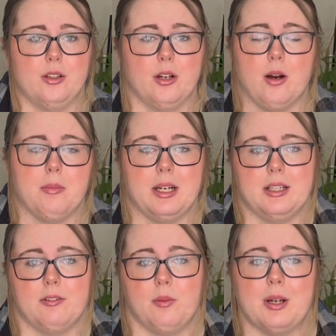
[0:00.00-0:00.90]
there are many
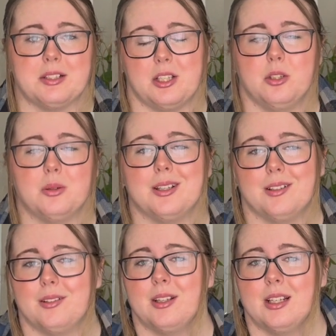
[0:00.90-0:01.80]
different ways that you
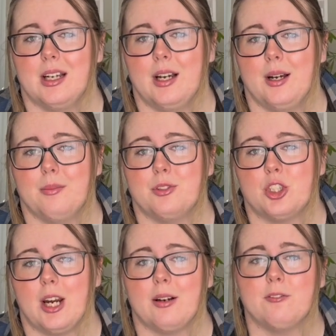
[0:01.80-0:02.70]
can
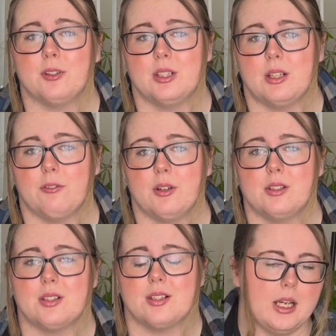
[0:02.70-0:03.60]
check for the
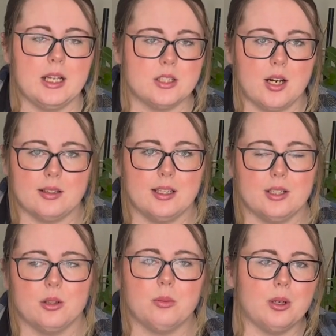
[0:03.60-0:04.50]
difference. It's not the end
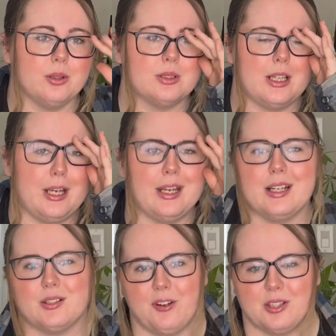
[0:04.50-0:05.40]
of the world. It
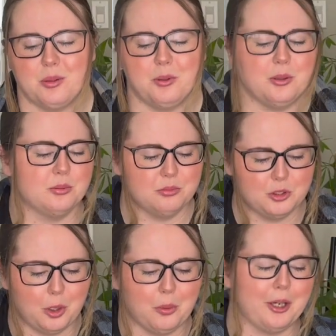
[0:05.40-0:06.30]
is fixable,
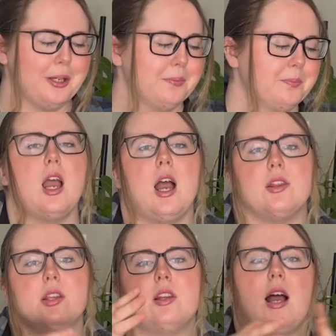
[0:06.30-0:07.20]
don't worry. And
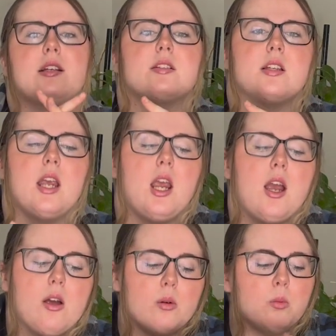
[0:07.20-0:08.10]
then lastly,
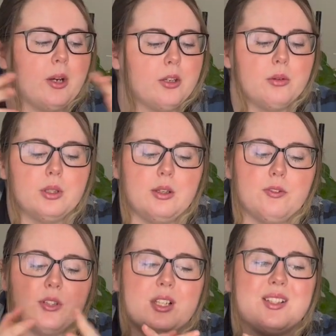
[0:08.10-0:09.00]
what you'll need
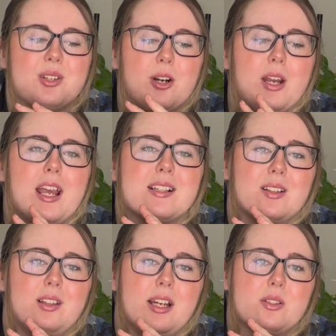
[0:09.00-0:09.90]
for seed starting is a
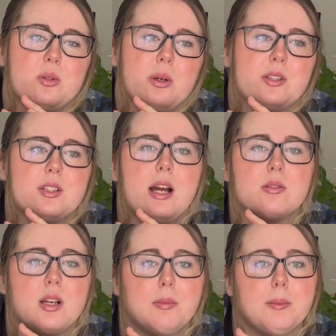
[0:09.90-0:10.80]
light source. Now,
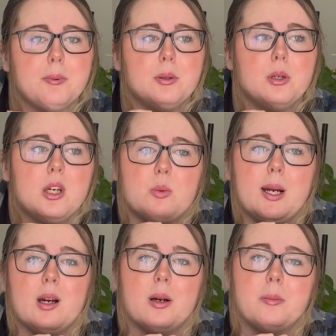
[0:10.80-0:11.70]
some people
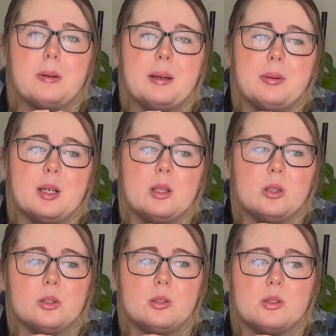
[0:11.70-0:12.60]
swear by putting
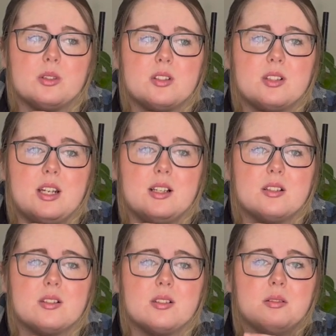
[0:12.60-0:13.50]
their
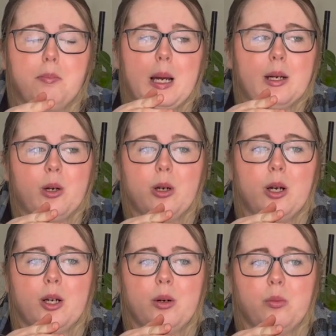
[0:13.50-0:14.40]
seeds by
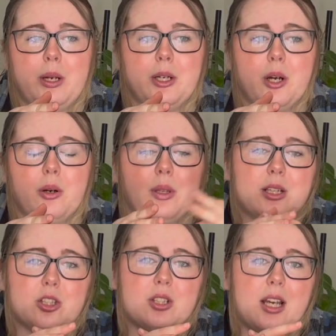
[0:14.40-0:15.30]
a window, they
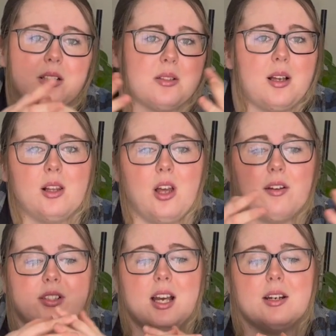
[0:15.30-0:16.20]
just get a lot of
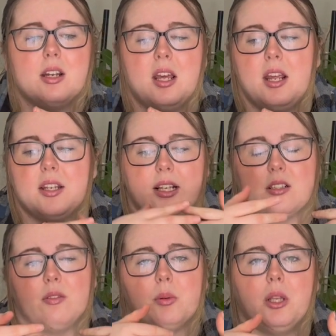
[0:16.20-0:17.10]
sun. That's
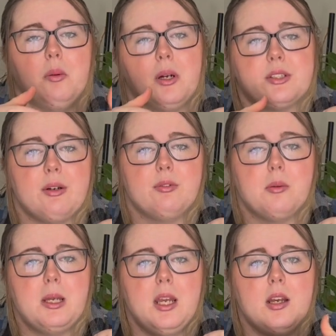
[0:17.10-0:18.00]
never really worked out for
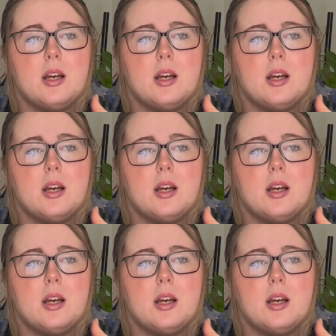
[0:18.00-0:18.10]
me.